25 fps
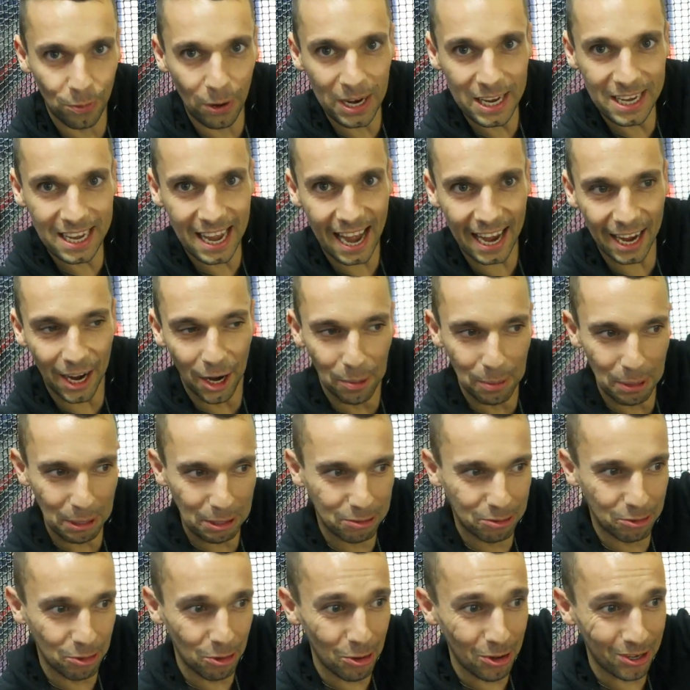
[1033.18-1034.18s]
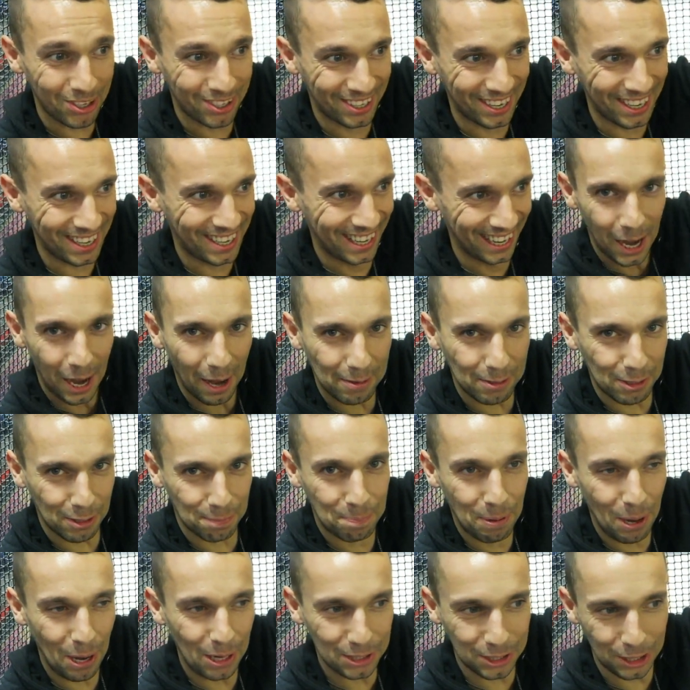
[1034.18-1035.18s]
Free gang, I'm exhausted. i am
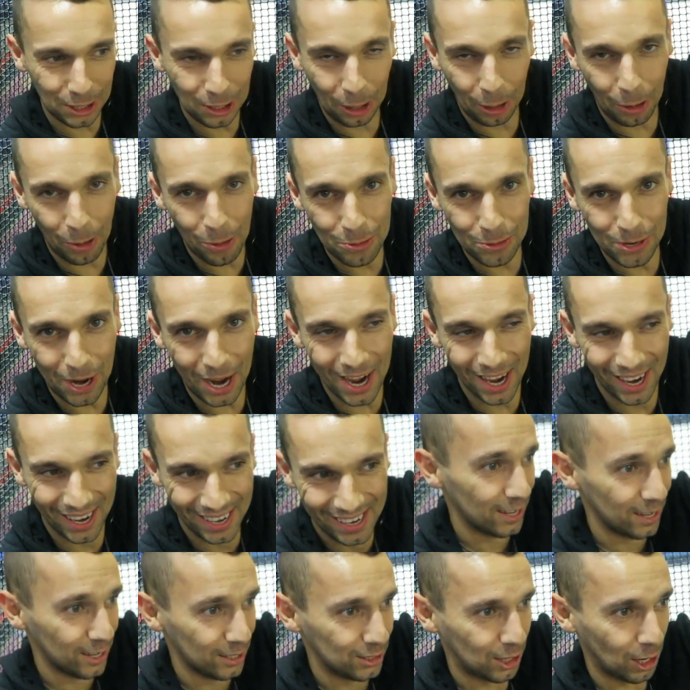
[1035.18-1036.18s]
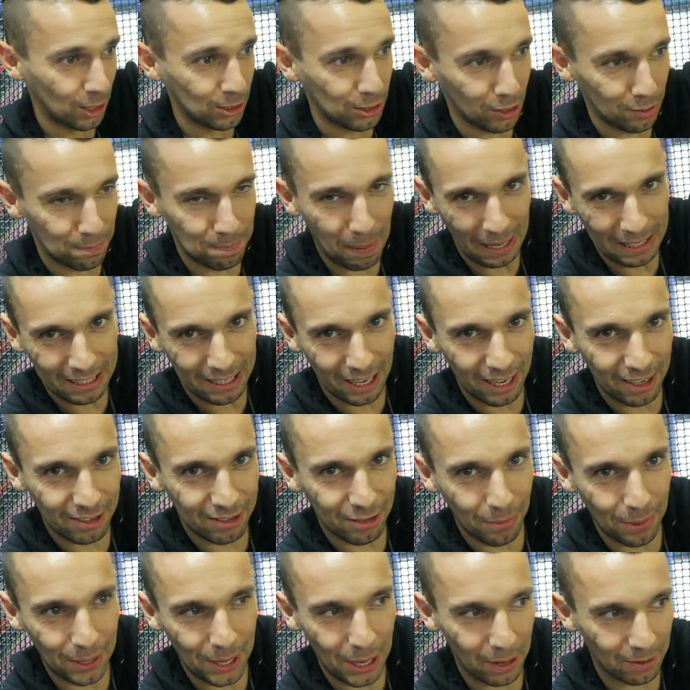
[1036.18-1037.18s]
just perched in the corner. Jojo's battling
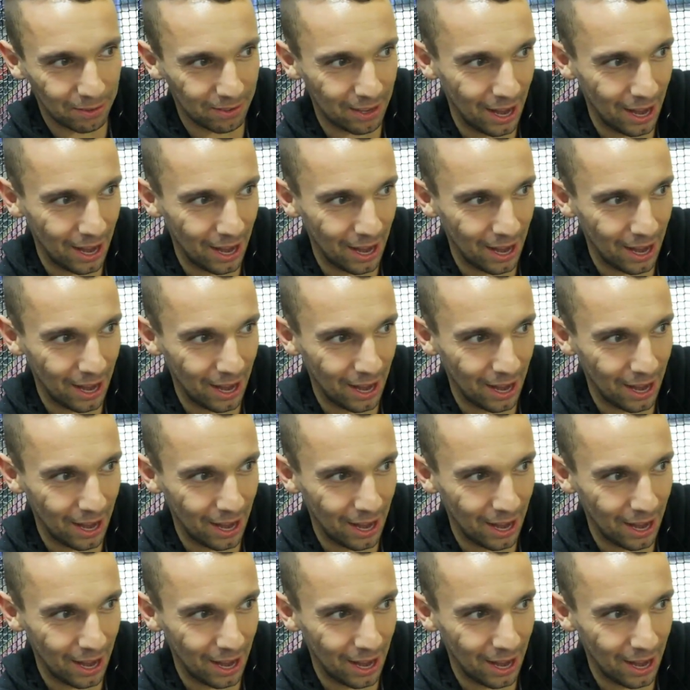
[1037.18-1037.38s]
someone else